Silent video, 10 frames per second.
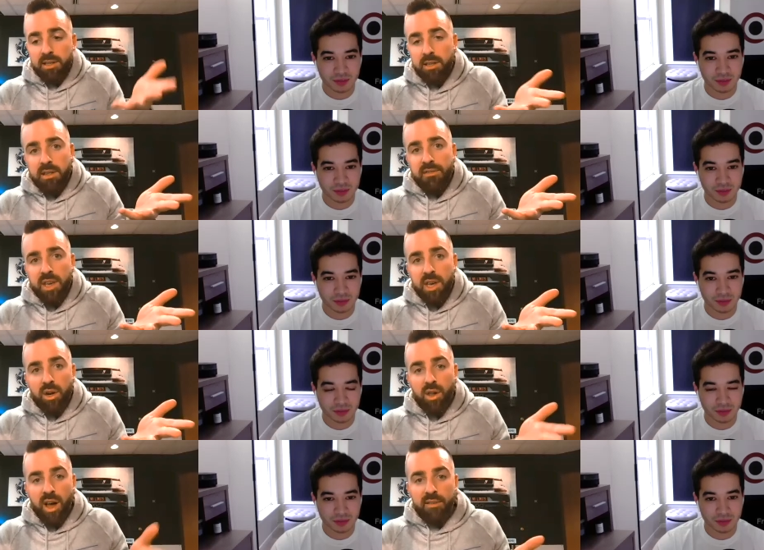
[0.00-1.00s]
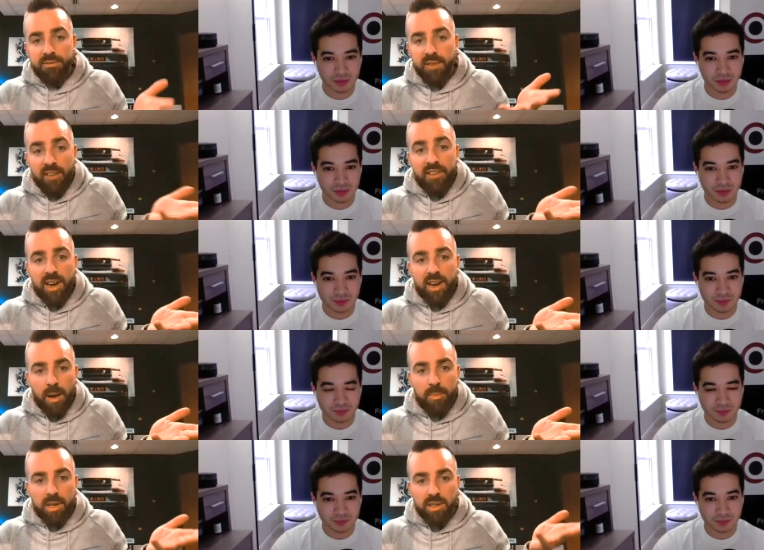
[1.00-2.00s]
Speaker 1: is the vehicle I've, I've ended
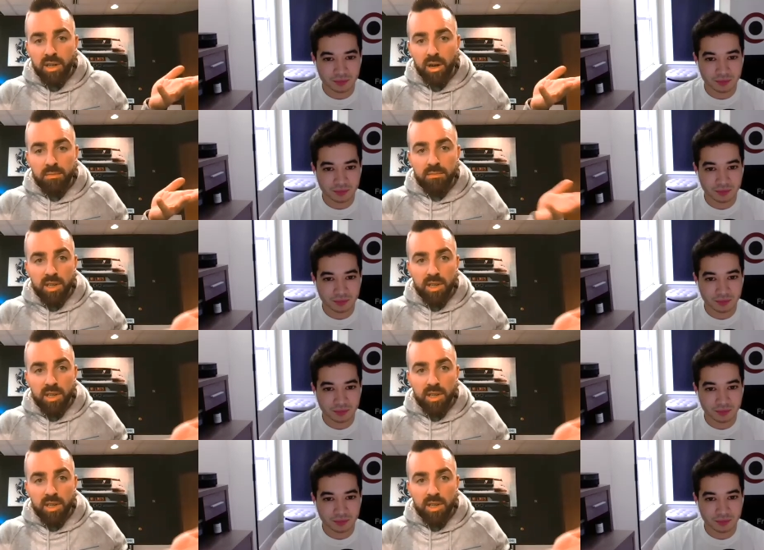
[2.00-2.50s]
up in. So, you